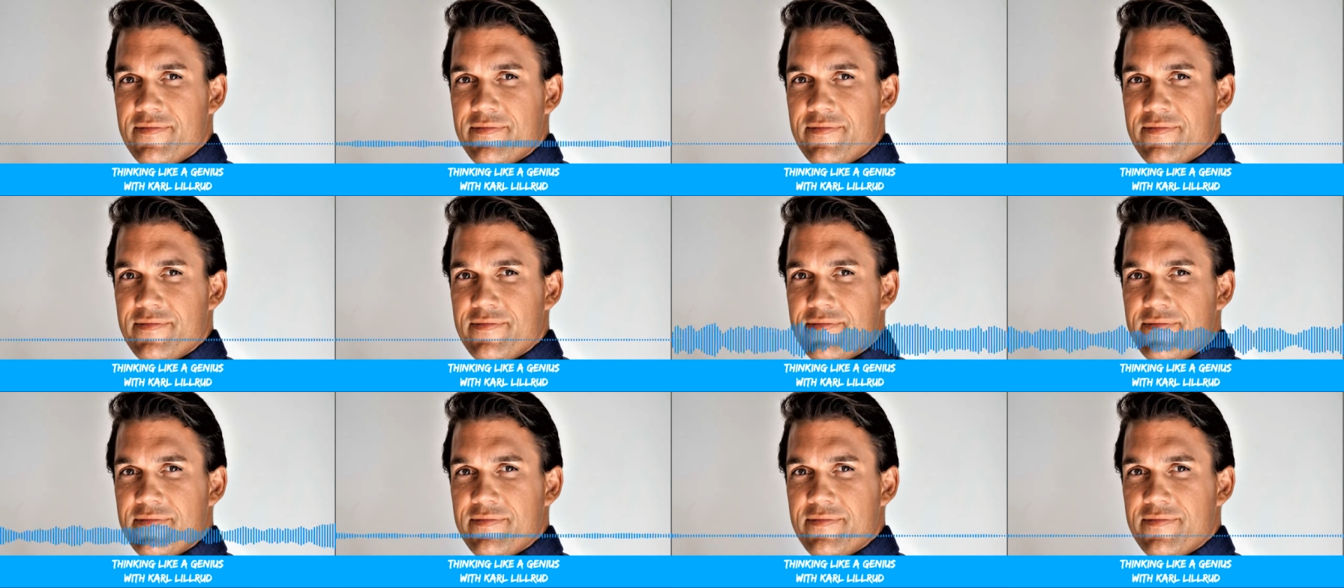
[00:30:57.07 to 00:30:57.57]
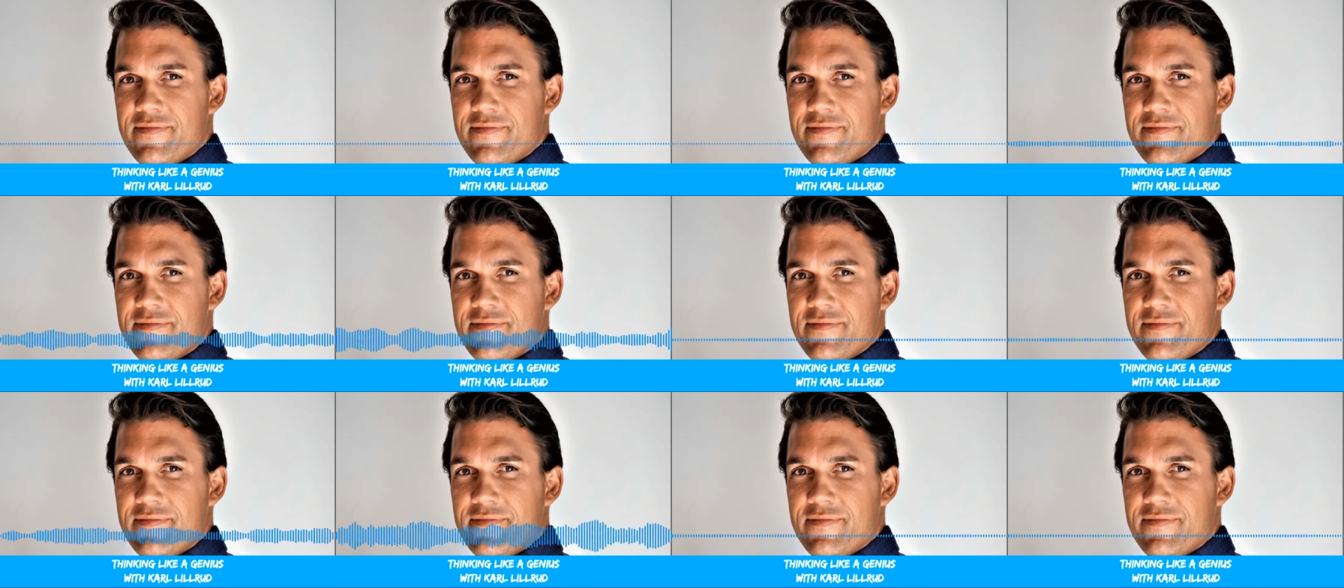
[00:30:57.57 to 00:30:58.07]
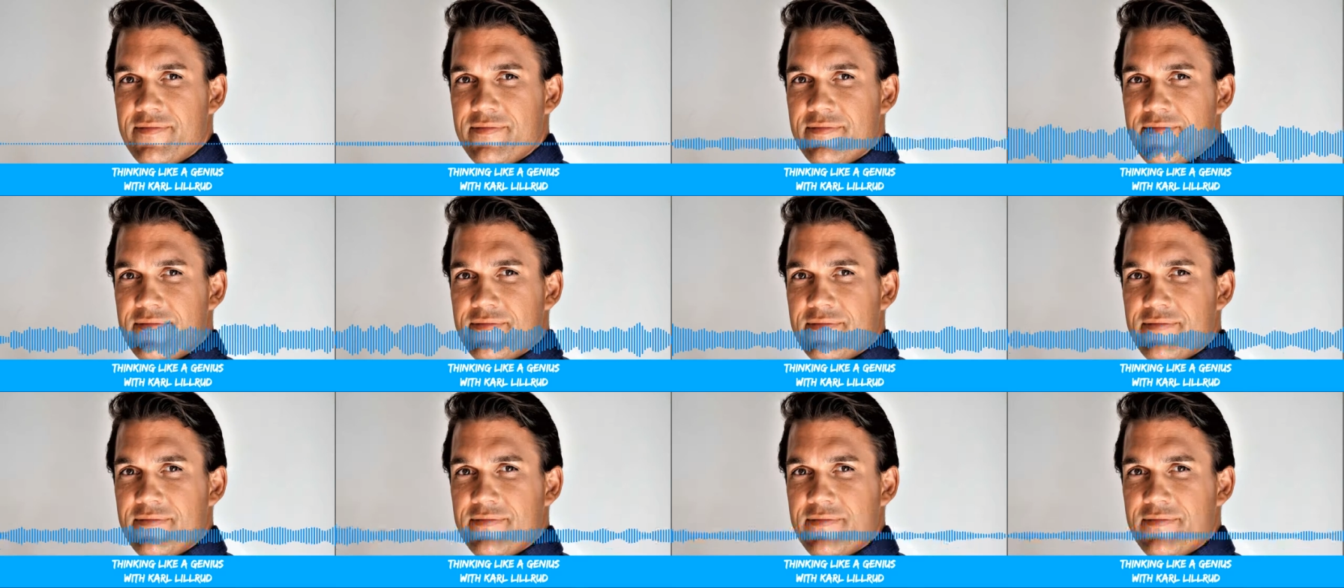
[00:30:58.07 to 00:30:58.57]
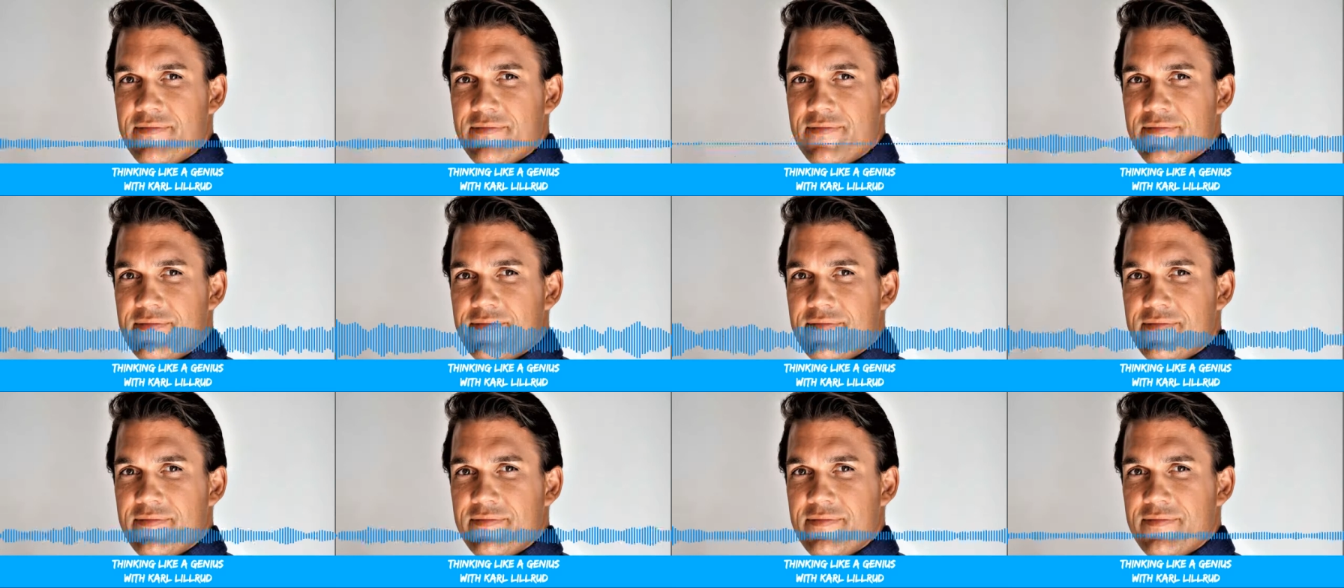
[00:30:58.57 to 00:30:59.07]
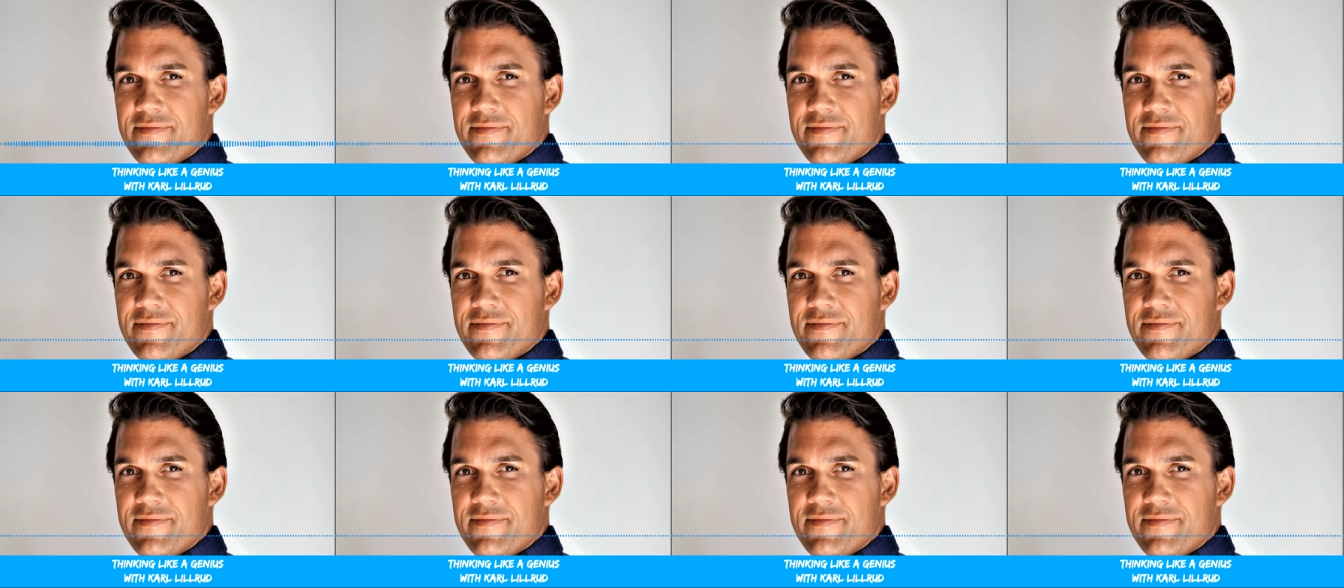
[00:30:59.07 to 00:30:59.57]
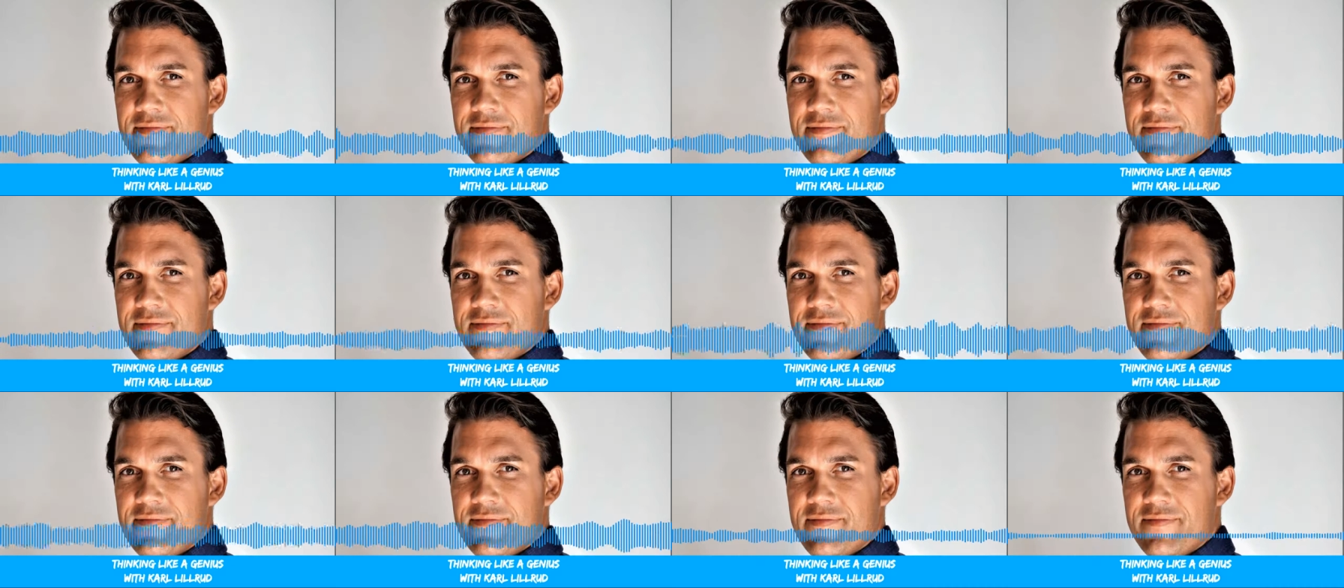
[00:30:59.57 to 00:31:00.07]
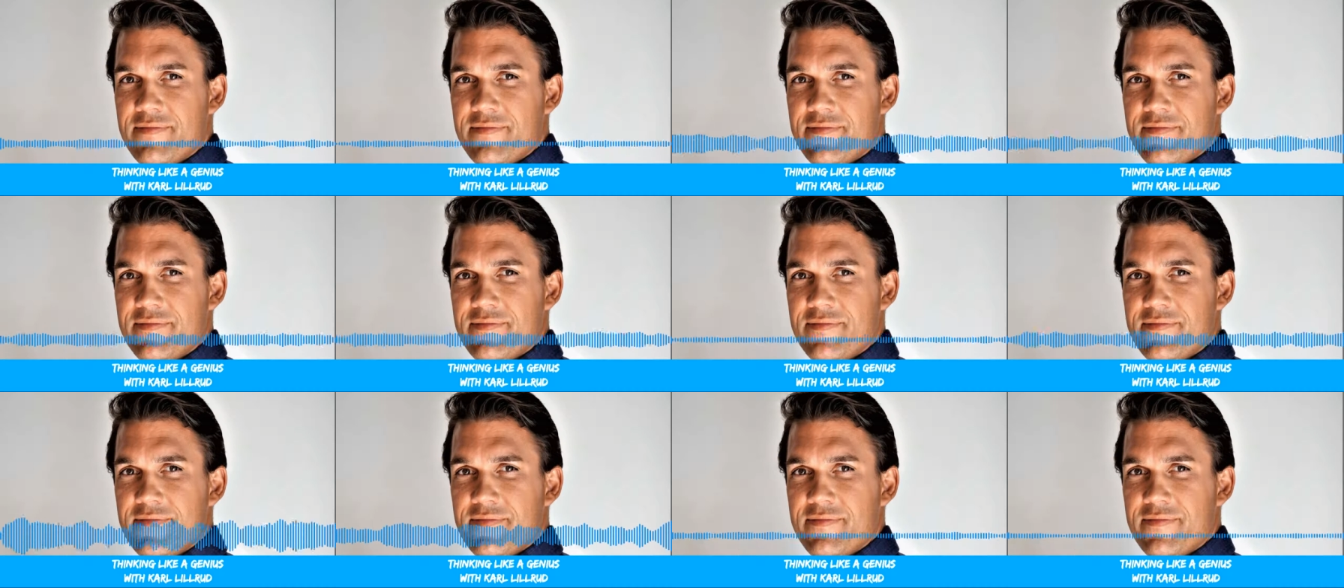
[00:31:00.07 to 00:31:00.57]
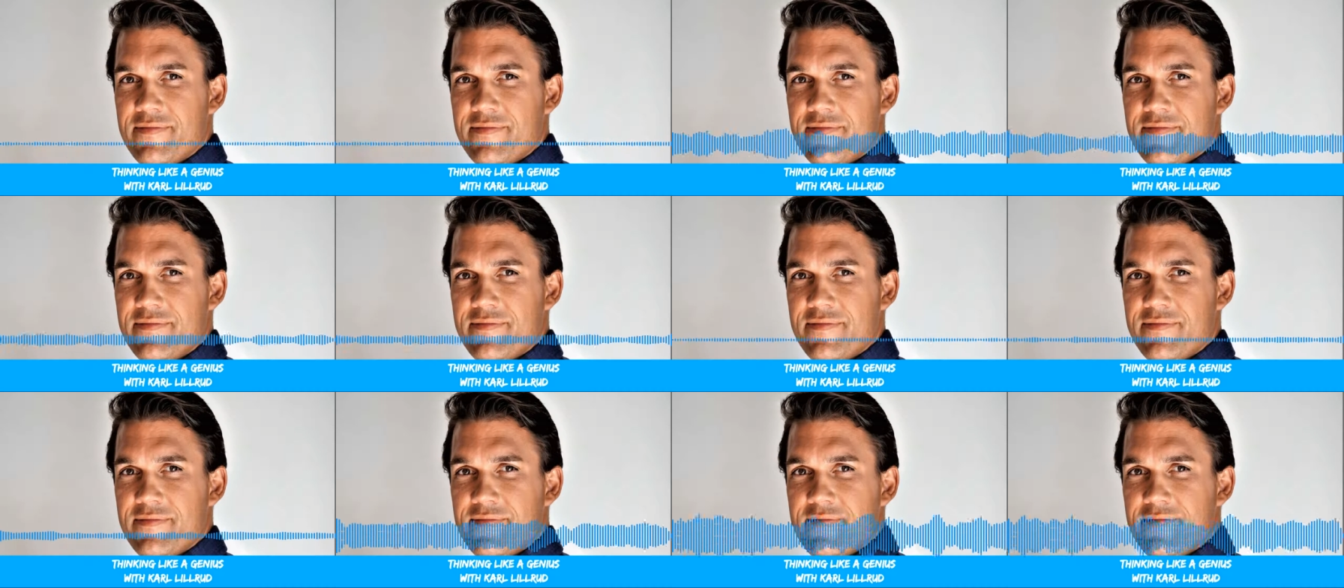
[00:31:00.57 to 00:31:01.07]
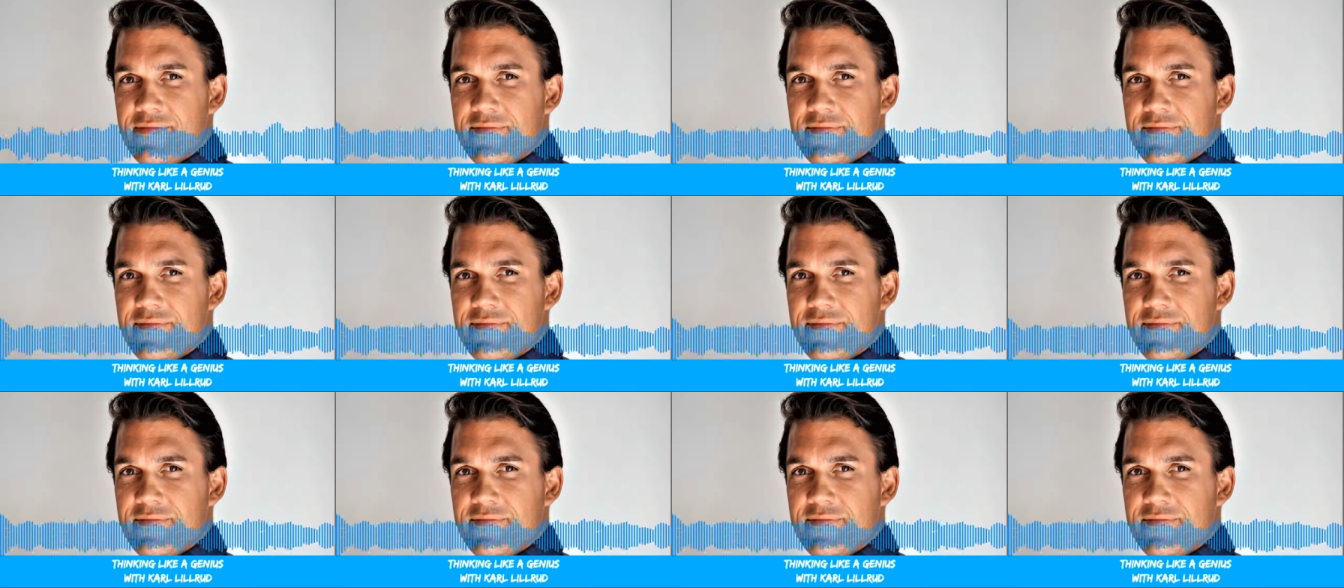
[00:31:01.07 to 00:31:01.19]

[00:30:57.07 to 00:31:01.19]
but it depends on the relations that this word